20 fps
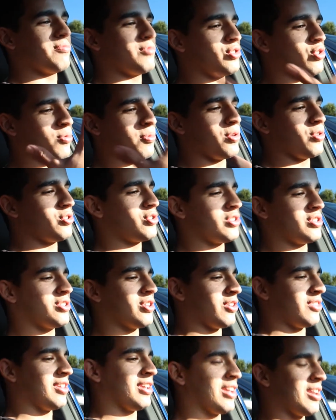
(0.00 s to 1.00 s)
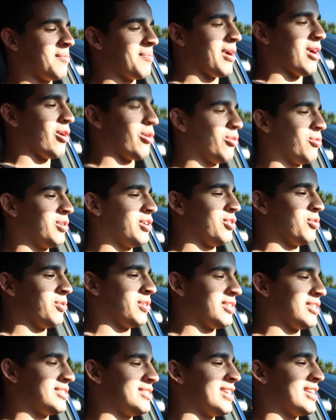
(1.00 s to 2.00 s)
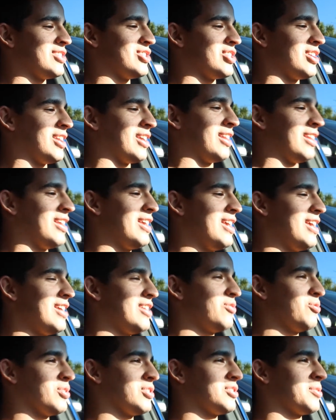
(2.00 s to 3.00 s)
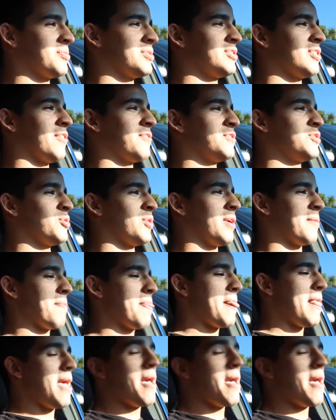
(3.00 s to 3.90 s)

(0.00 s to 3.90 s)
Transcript: Subaru should start thinking about renewing this engine and doing some stuff to it.